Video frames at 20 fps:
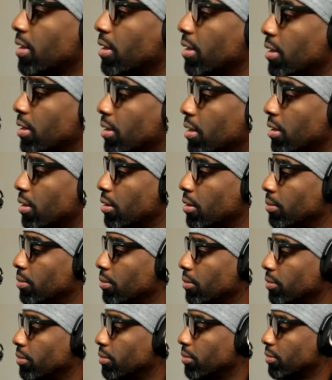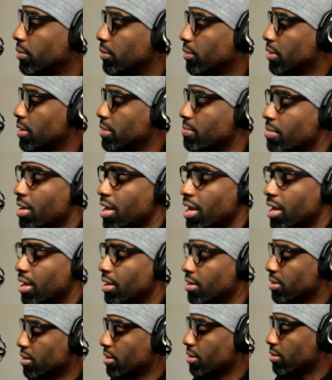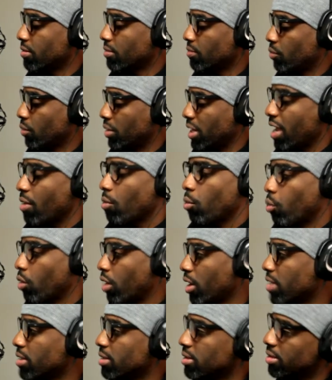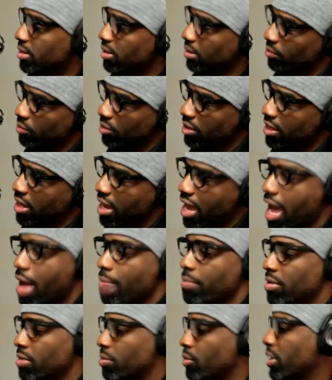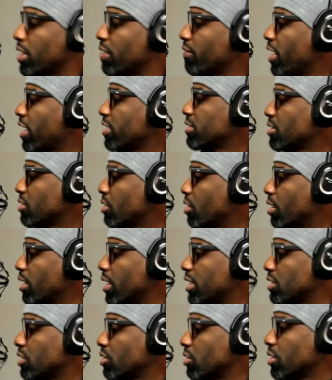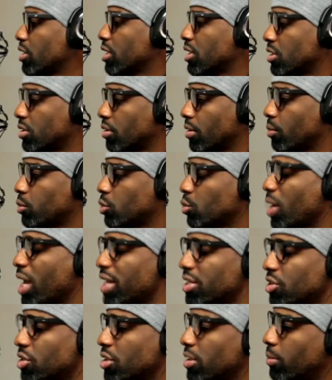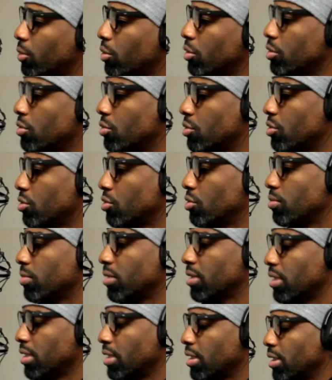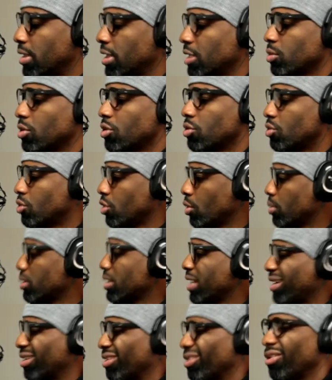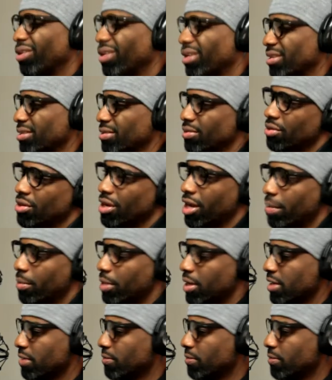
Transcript: And man, when it happened, when I was watching something on YouTube. That's when YouTube was like early. You know what I mean?